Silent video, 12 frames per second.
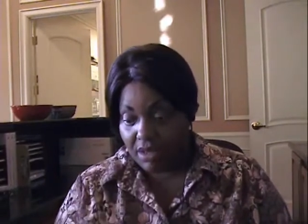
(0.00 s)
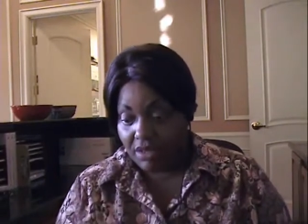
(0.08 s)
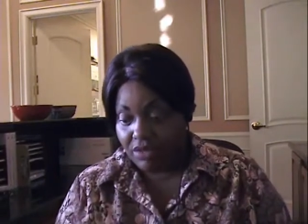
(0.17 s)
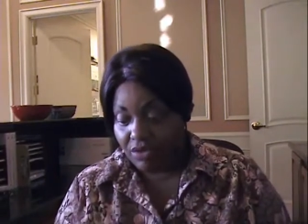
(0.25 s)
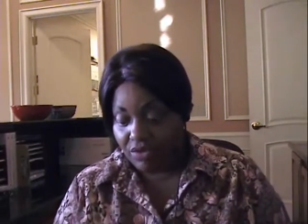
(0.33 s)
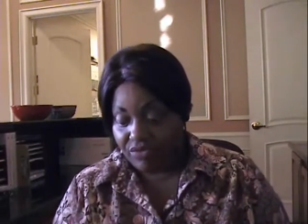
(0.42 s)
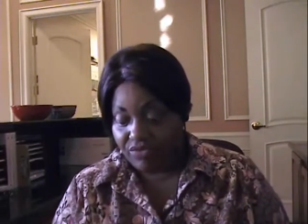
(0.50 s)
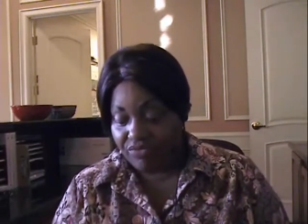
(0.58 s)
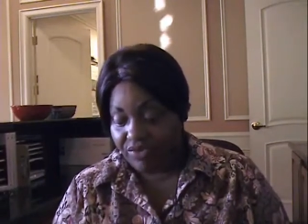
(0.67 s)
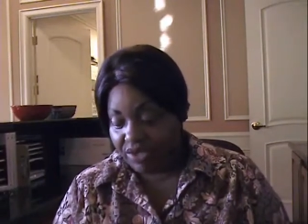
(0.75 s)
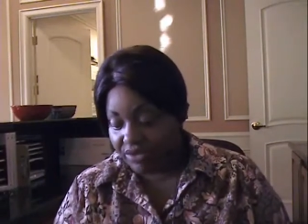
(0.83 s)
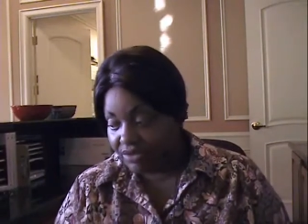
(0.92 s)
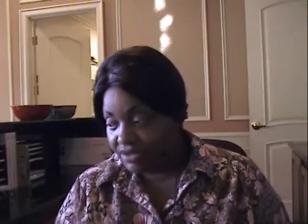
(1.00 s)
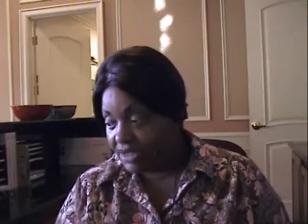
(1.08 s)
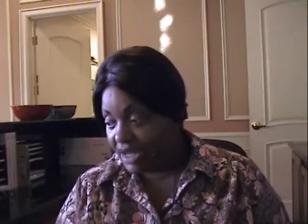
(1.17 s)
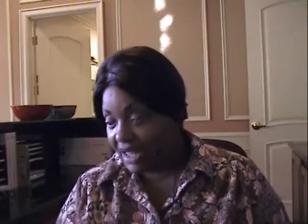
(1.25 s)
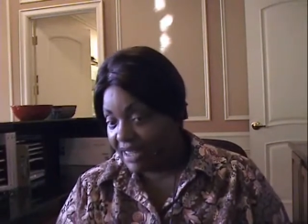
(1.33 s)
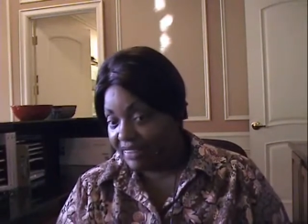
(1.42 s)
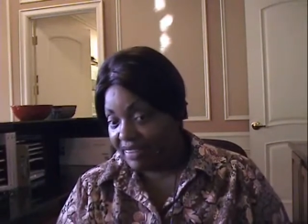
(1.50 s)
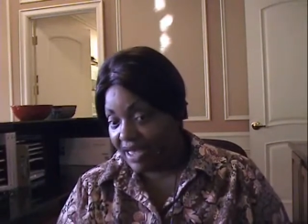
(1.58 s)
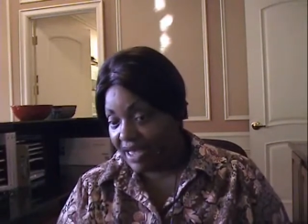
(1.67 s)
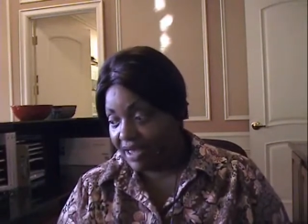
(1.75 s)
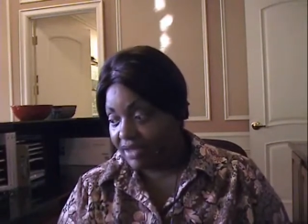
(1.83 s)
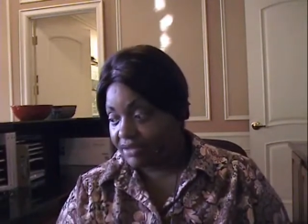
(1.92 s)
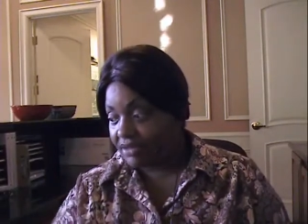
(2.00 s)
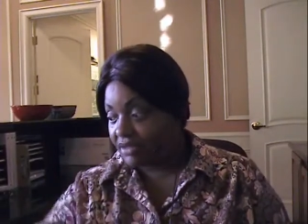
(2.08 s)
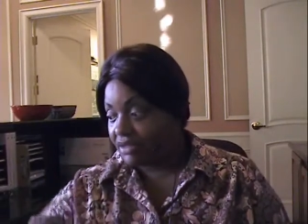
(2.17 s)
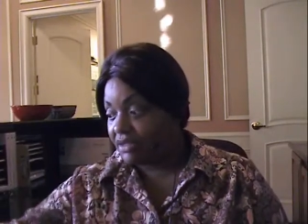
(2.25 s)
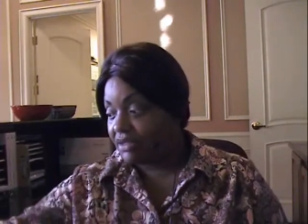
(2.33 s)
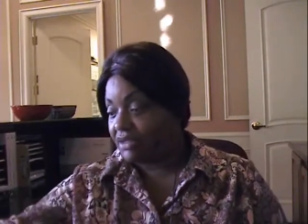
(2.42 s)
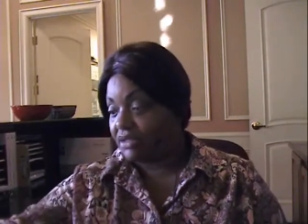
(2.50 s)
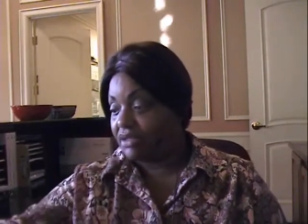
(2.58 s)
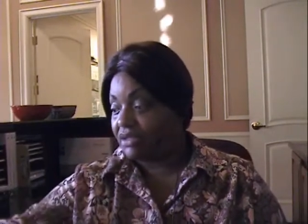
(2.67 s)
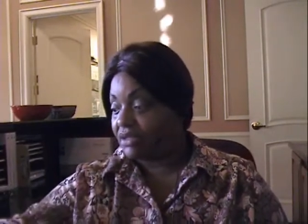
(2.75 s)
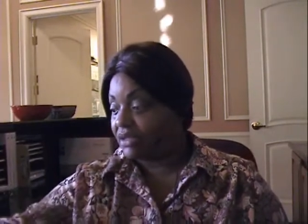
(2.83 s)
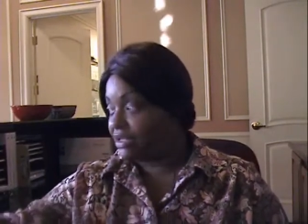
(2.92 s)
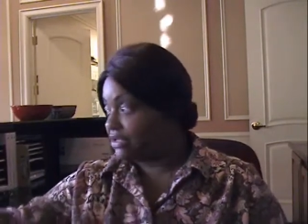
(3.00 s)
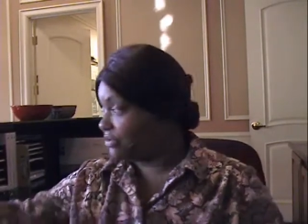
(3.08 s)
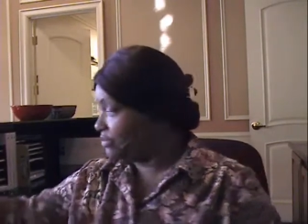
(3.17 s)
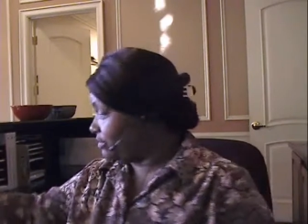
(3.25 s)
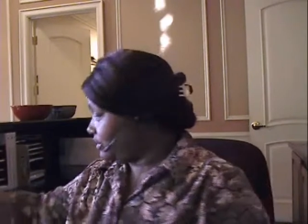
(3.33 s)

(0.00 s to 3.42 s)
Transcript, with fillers: And though it feels like that, and you